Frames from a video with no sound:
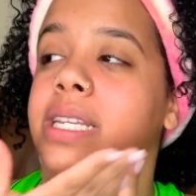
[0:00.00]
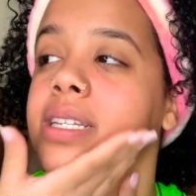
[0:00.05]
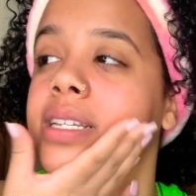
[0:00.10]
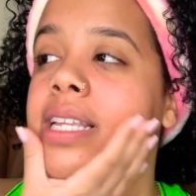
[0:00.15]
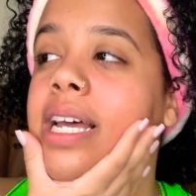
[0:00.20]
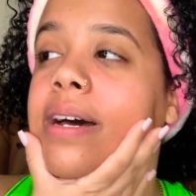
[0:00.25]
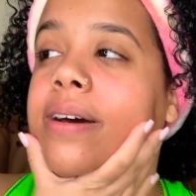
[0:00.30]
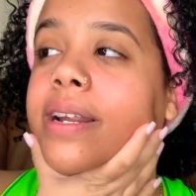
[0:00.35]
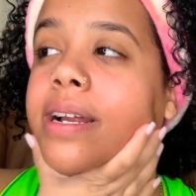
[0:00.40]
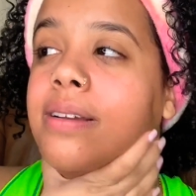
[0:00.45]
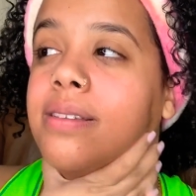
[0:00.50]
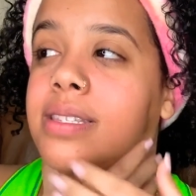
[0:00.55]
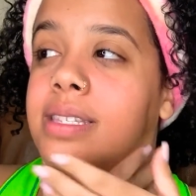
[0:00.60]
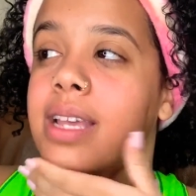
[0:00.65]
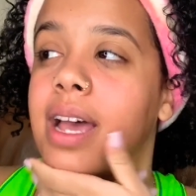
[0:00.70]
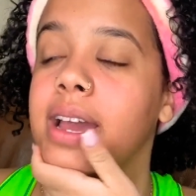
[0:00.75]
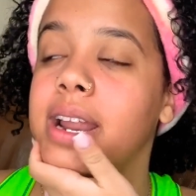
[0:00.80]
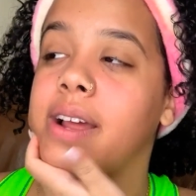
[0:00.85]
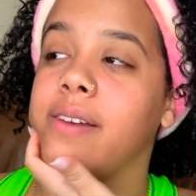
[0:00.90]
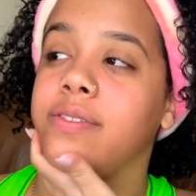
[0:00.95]
allowed
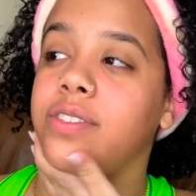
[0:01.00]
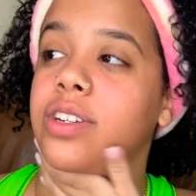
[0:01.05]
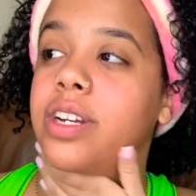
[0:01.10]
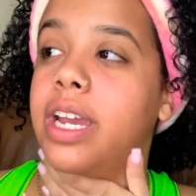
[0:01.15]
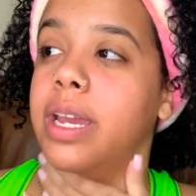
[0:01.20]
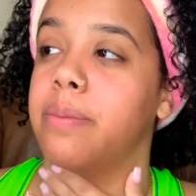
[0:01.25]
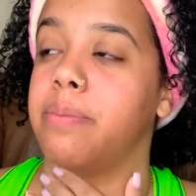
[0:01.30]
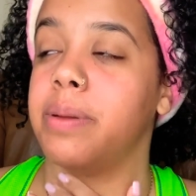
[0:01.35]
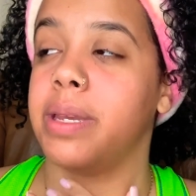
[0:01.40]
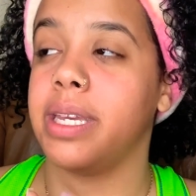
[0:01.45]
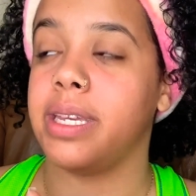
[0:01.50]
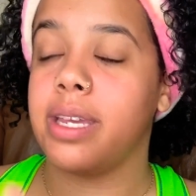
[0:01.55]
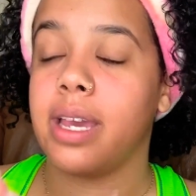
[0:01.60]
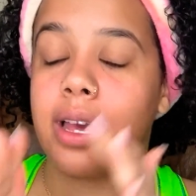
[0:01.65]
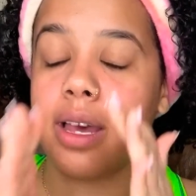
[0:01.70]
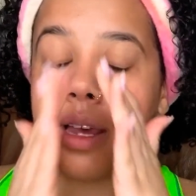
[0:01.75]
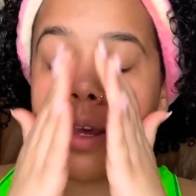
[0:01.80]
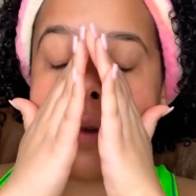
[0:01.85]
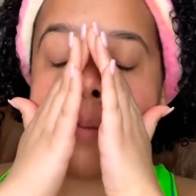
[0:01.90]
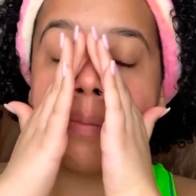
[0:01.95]
outside after 8
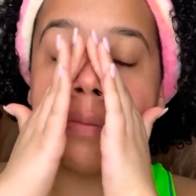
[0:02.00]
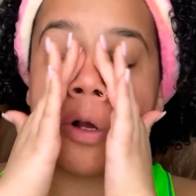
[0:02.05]
p.m.